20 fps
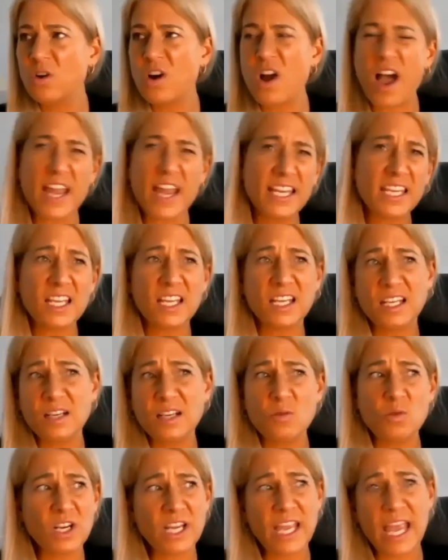We're
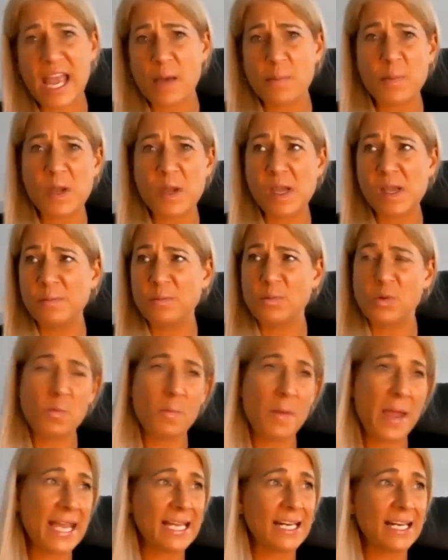hiking, we're camping, we're
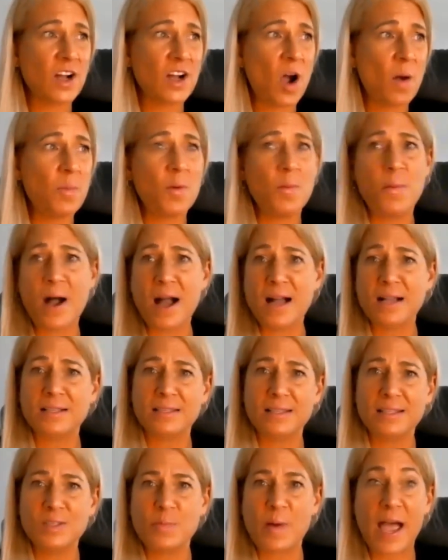making a couple bucks.
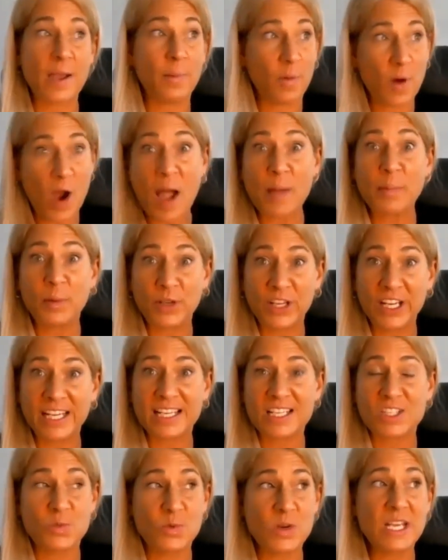Let's buy property
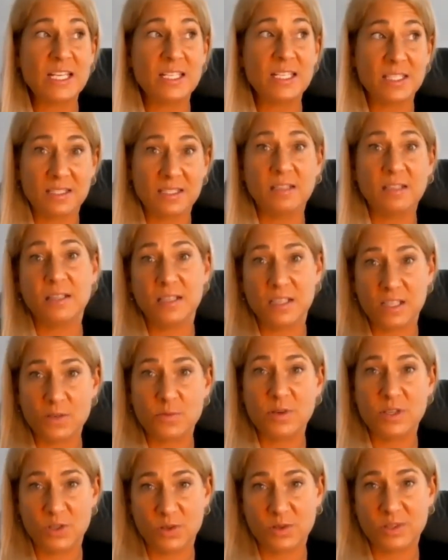because we still need to
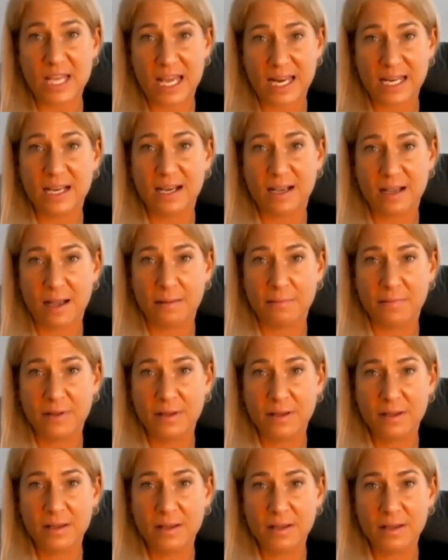reduce that income,
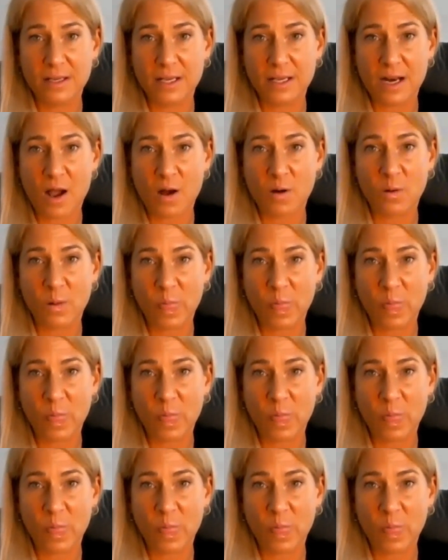you know.